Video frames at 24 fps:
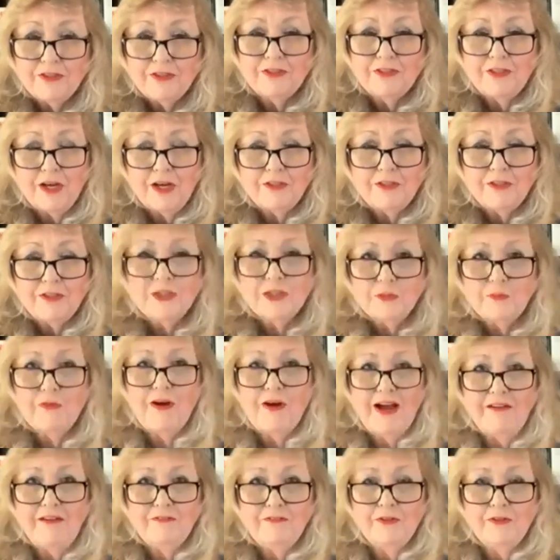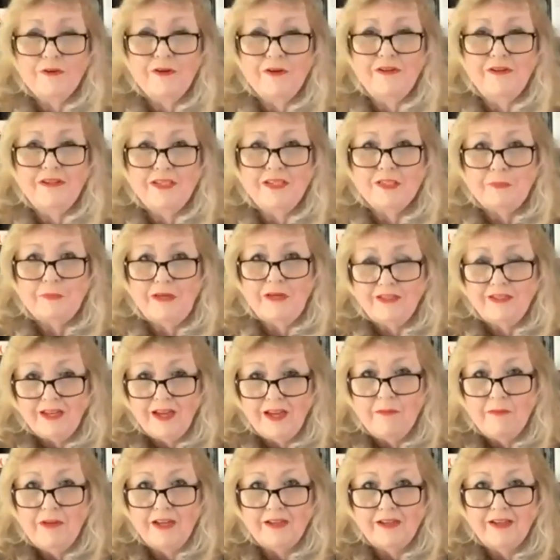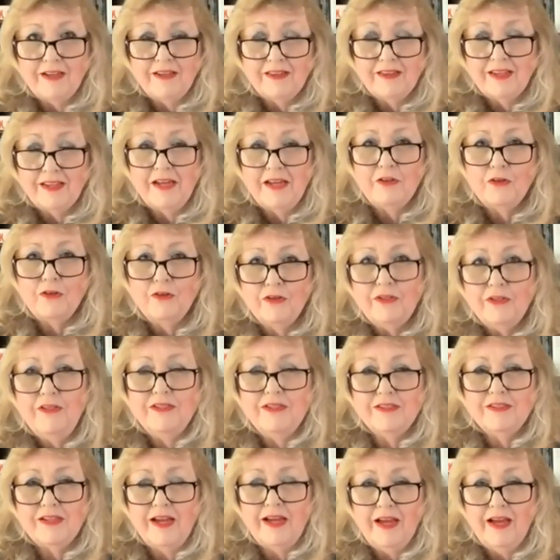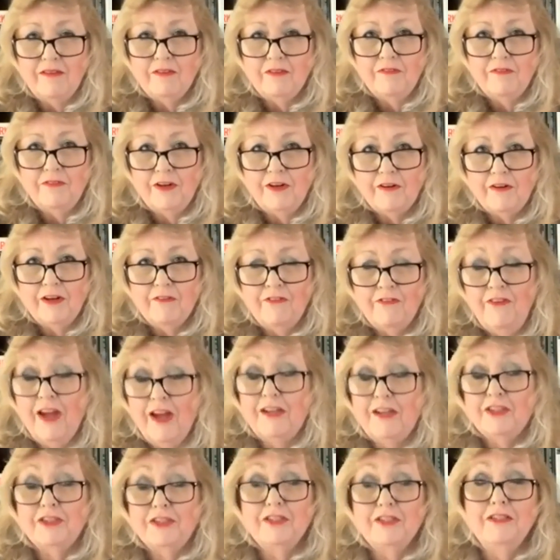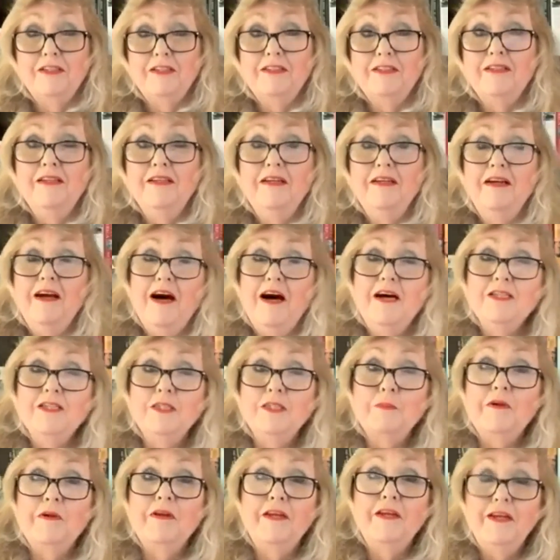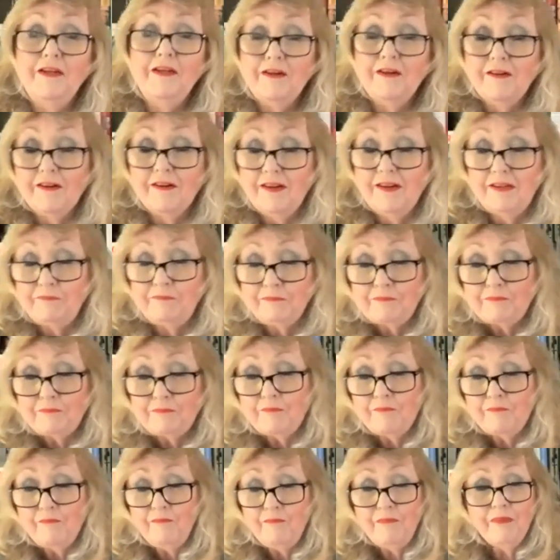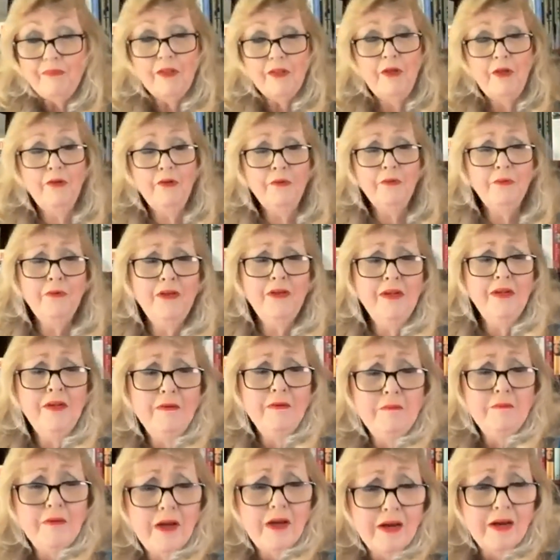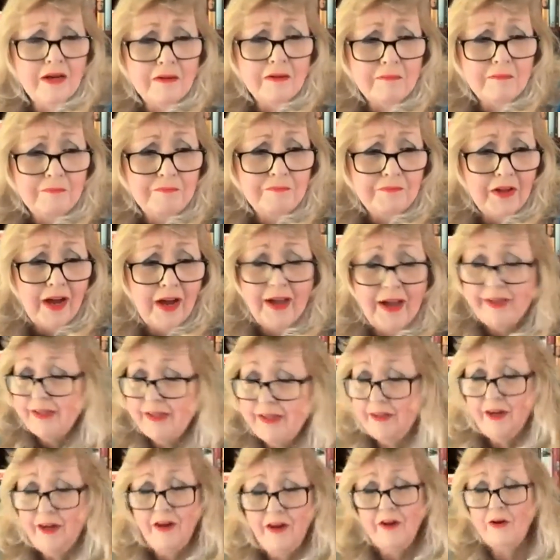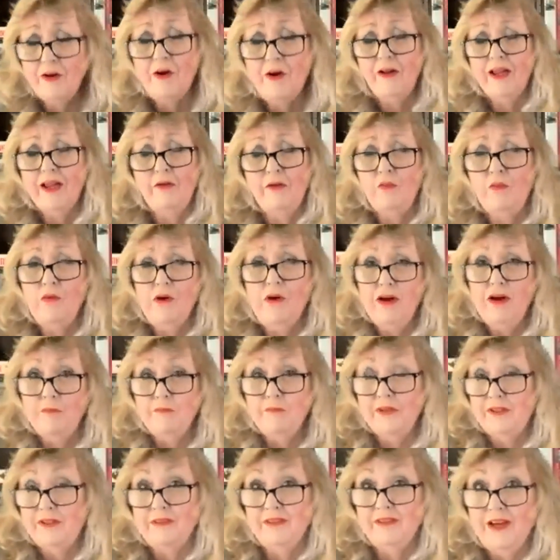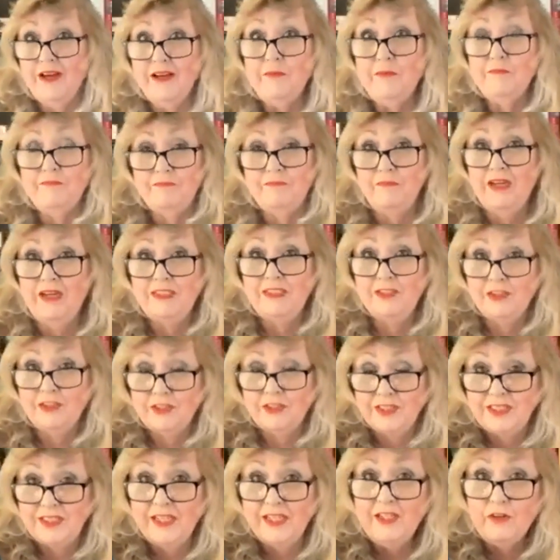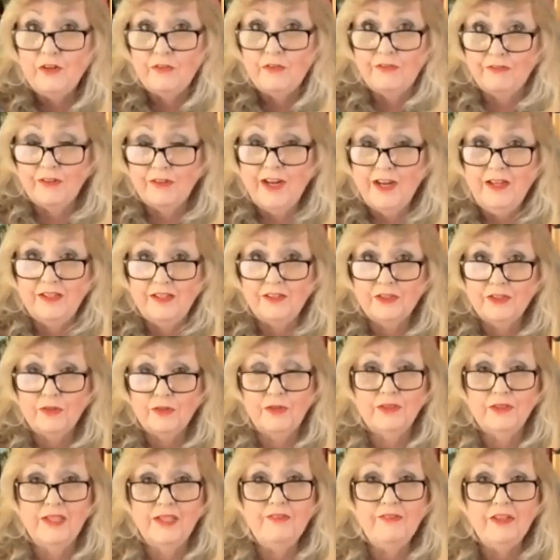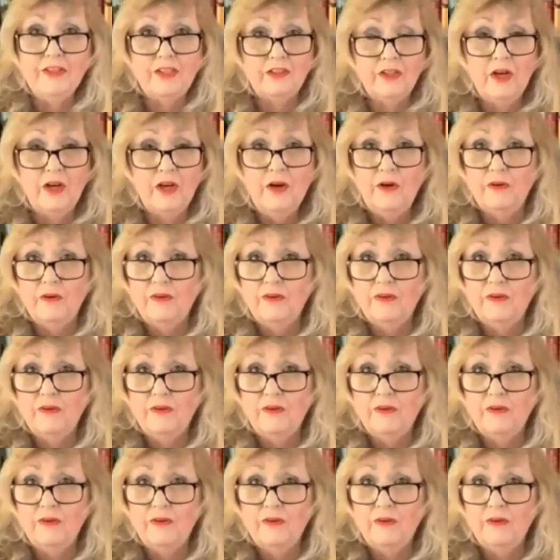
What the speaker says: touch deprived during this pandemic, and thank goodness I have a very affectionate husband here who I can hug all I want, but a lot of my single friends who are living alone